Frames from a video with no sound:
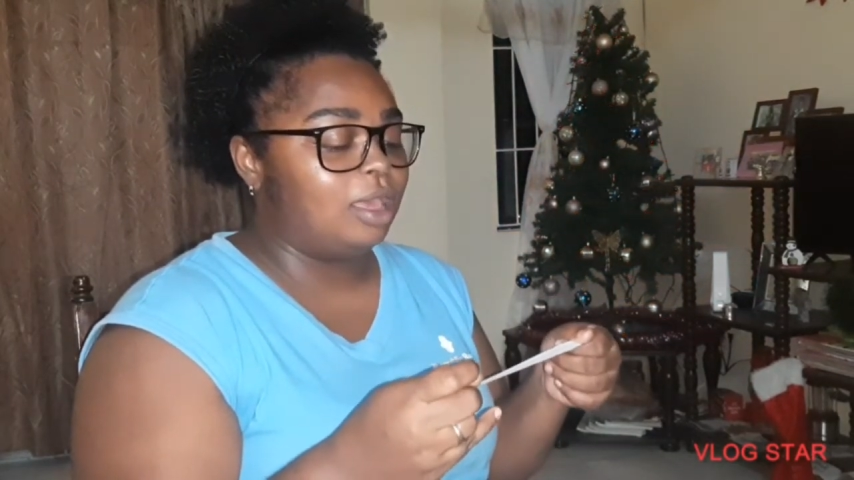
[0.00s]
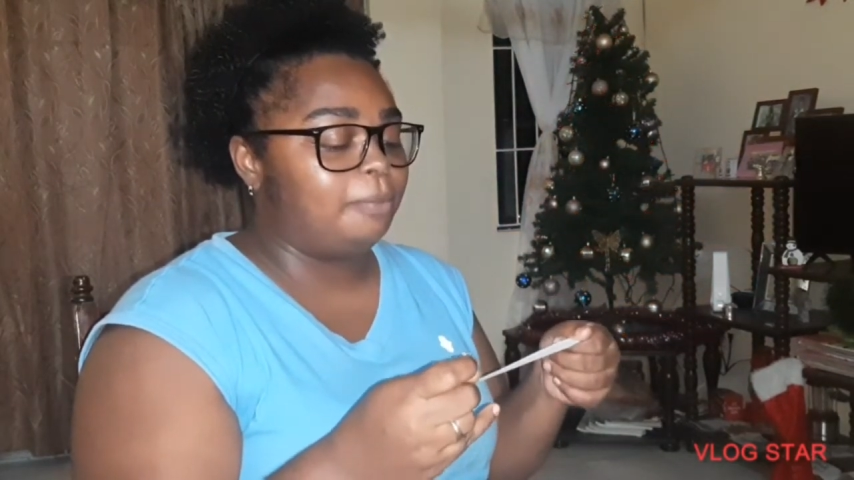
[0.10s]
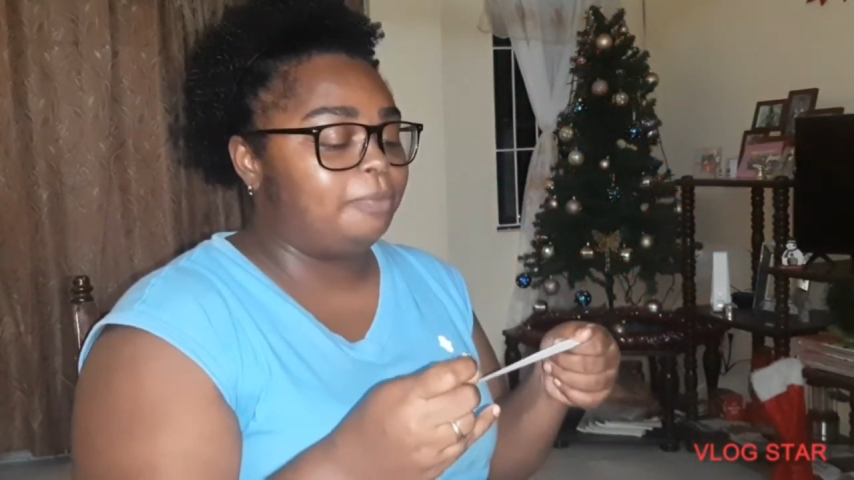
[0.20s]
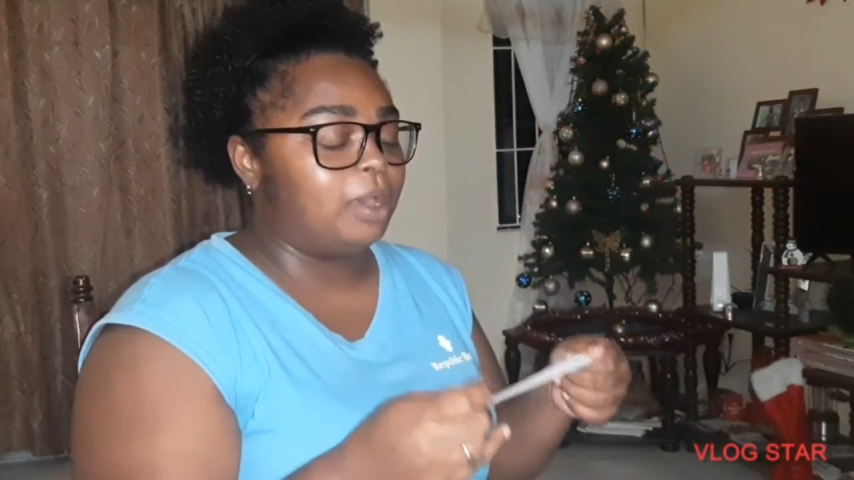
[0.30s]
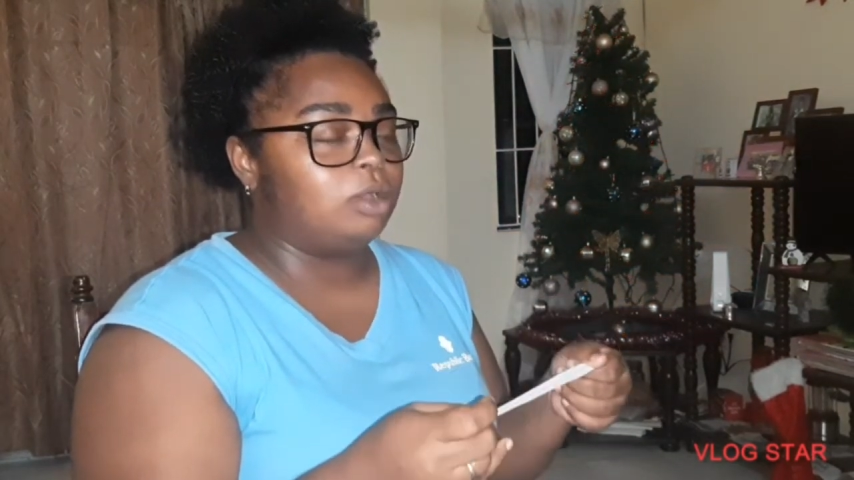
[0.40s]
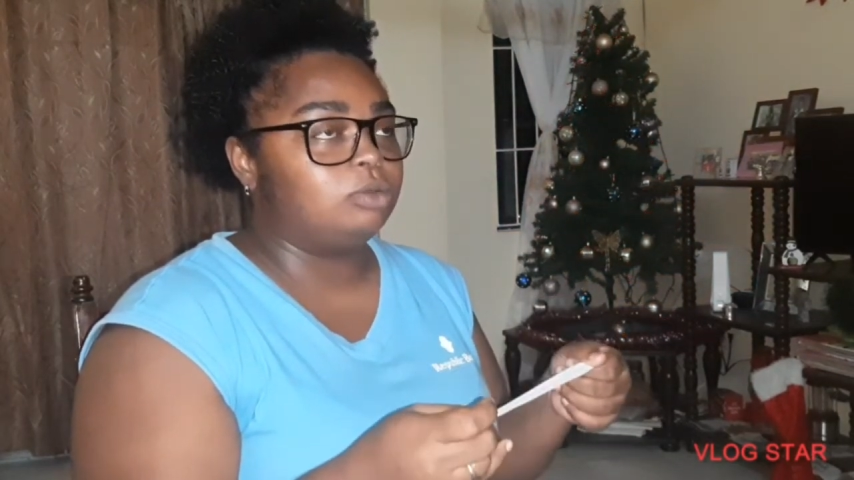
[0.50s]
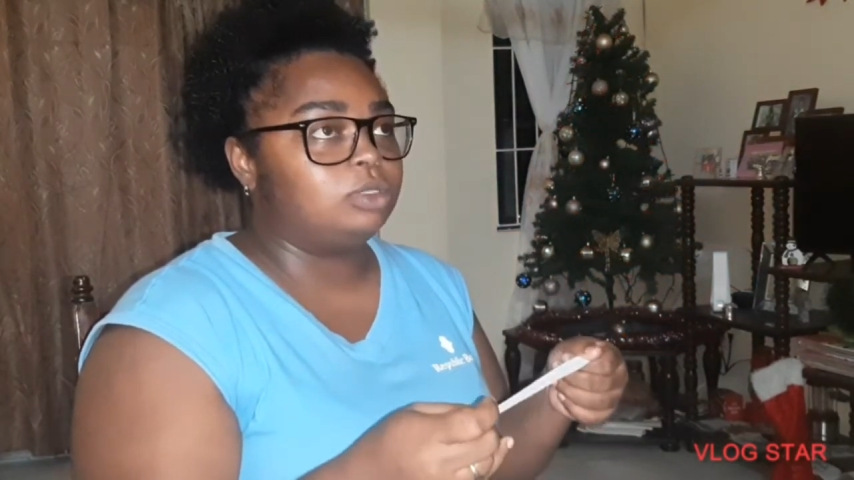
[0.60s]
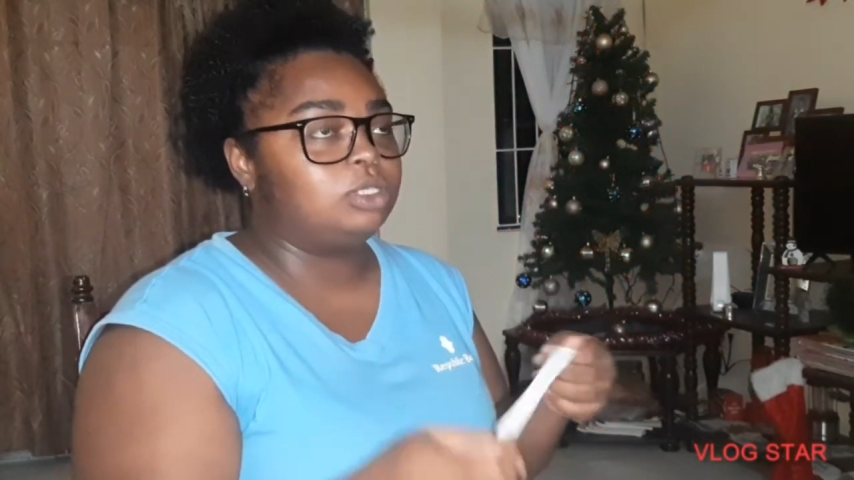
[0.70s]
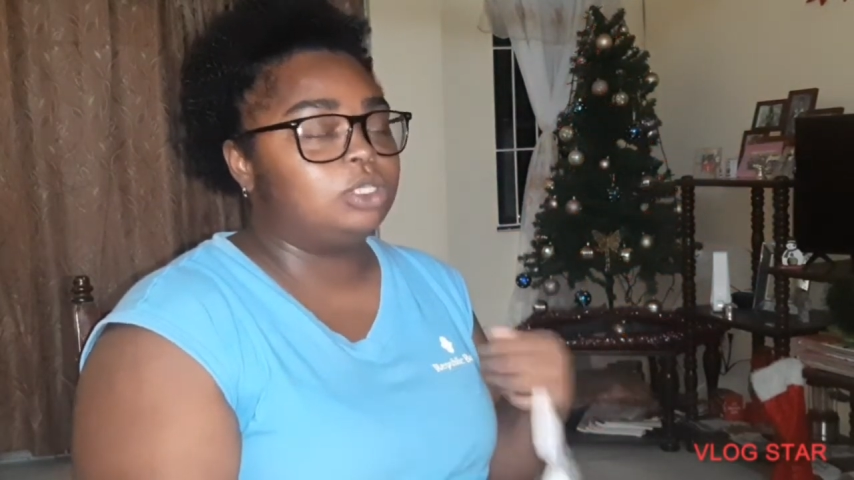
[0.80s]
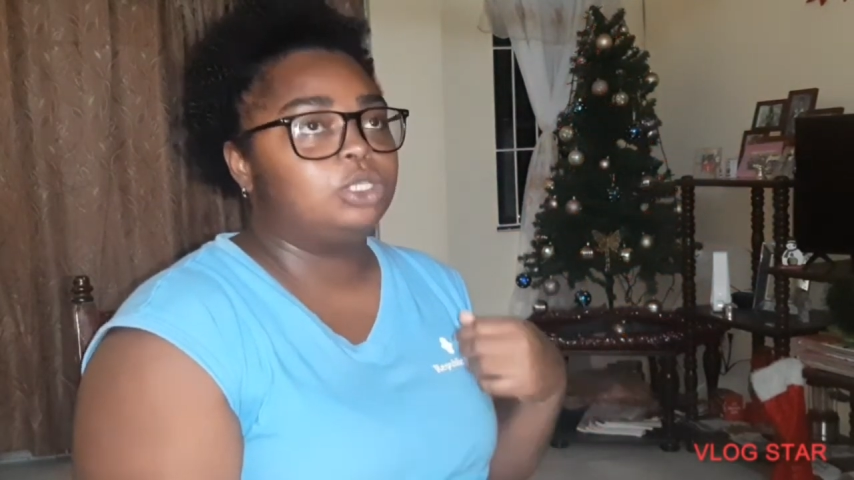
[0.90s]

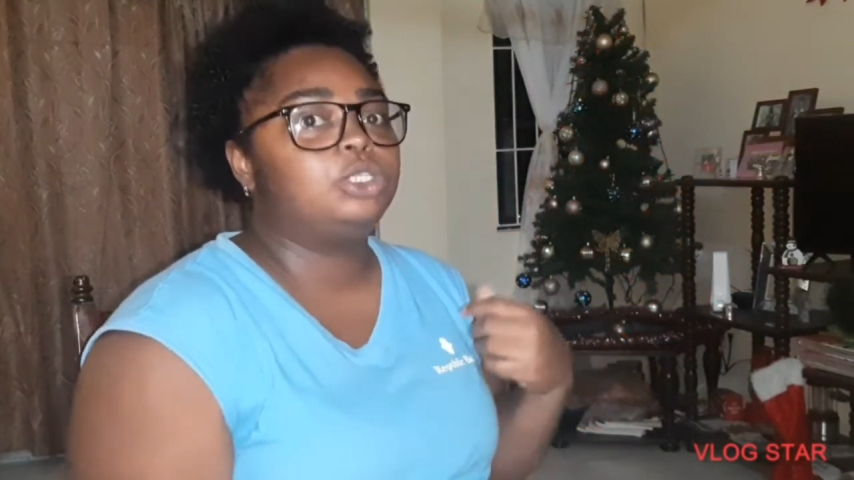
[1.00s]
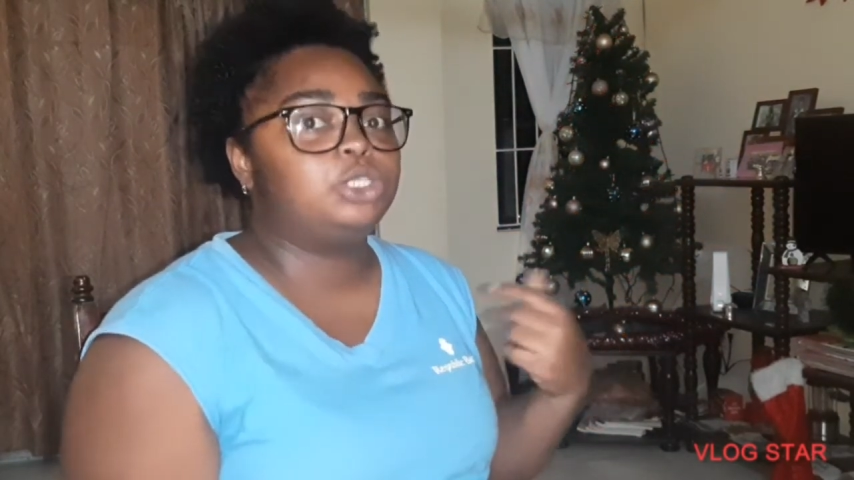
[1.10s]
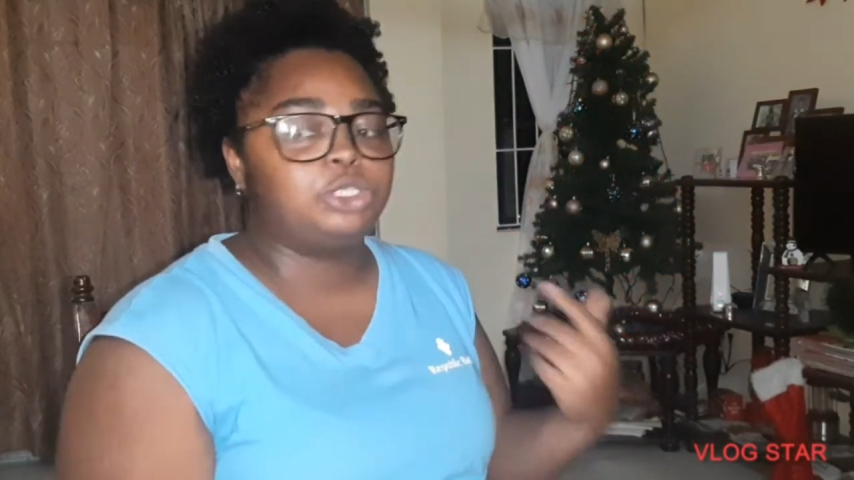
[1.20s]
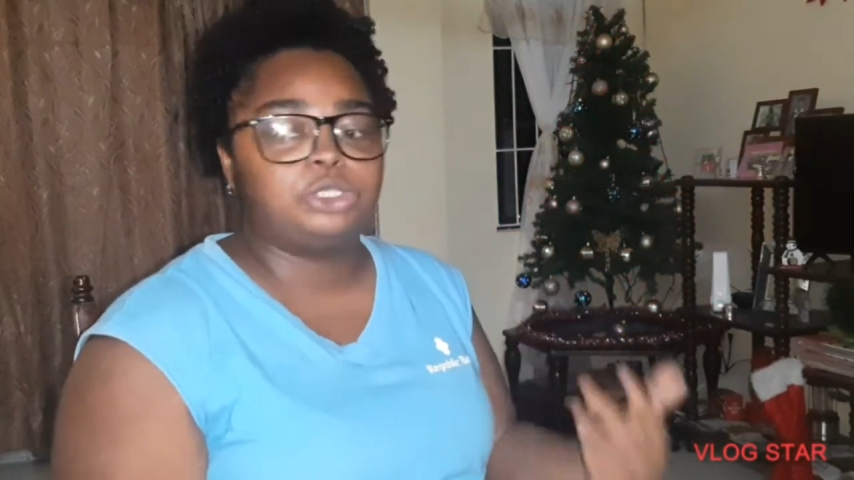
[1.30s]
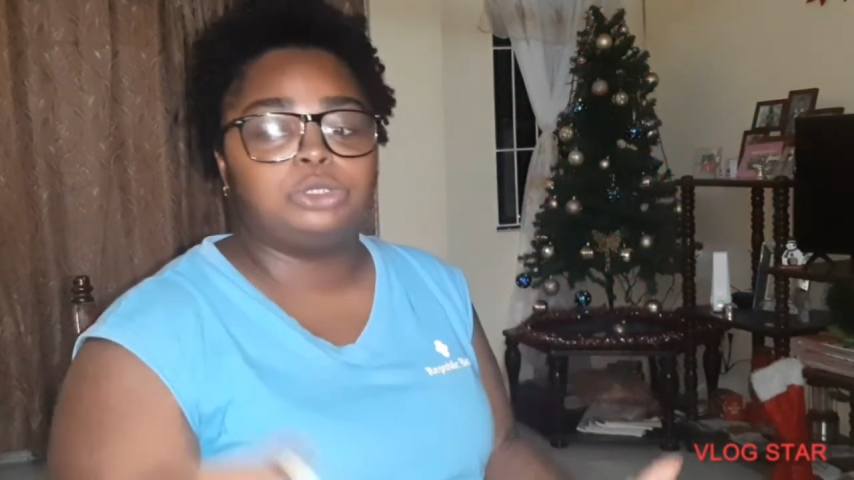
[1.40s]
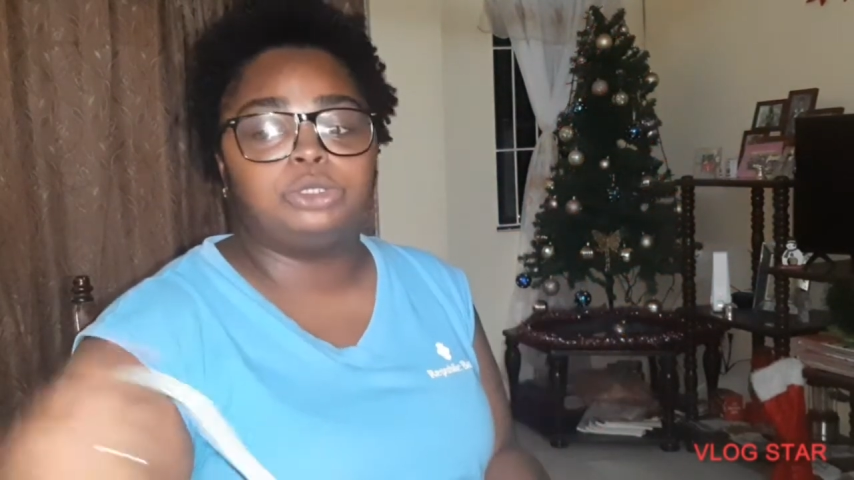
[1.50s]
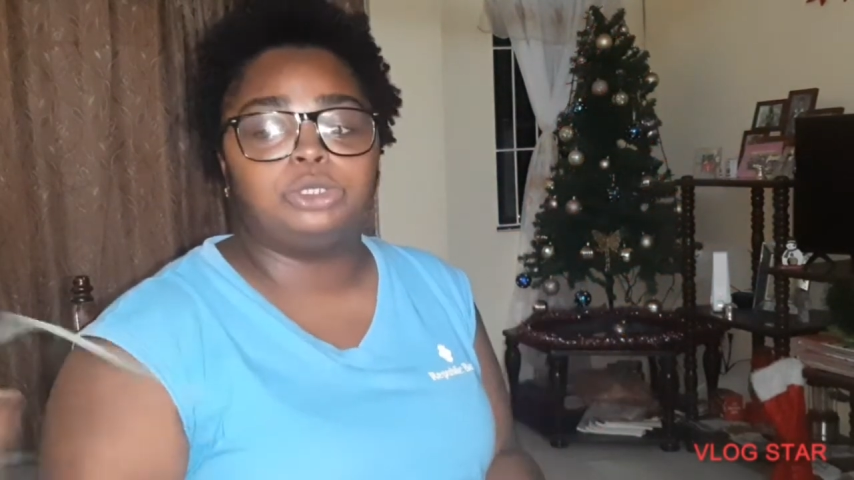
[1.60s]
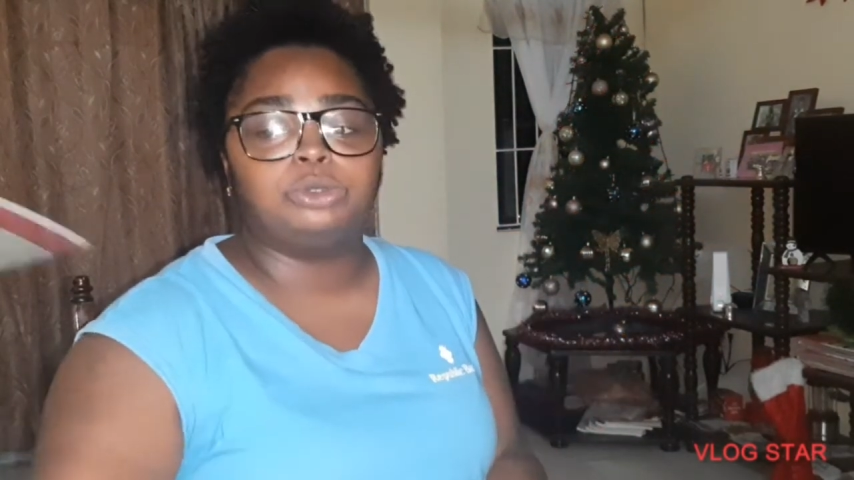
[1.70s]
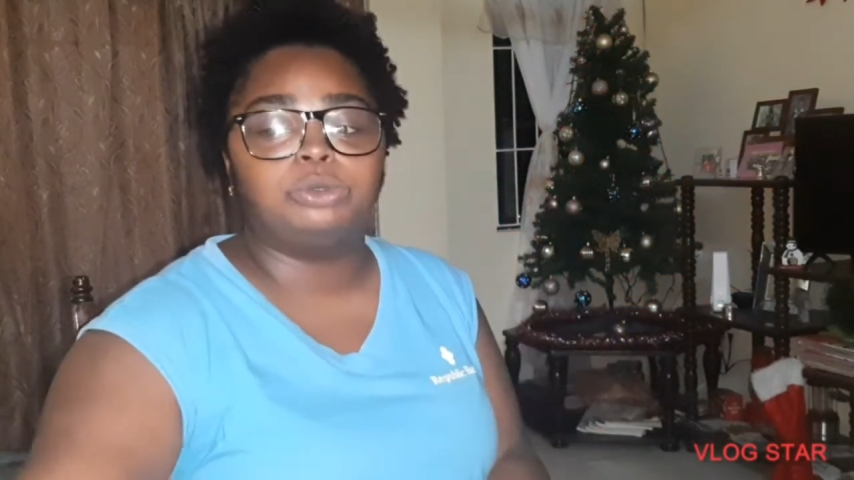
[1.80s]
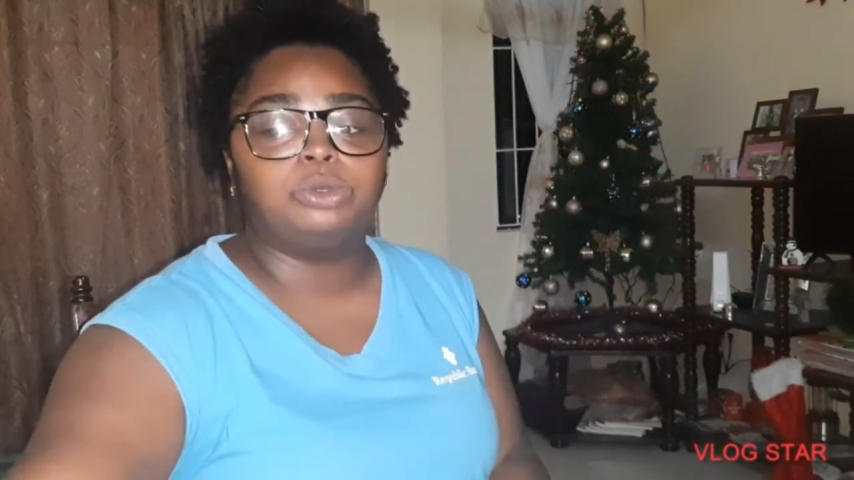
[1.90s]
about to
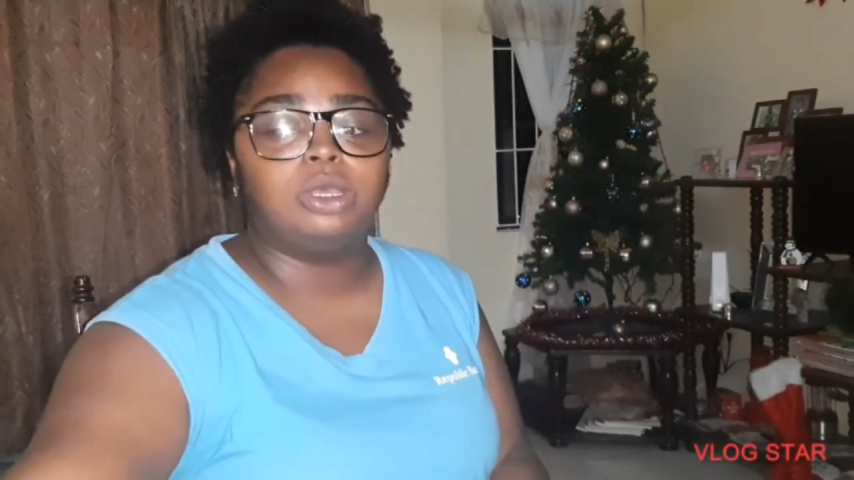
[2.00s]
you?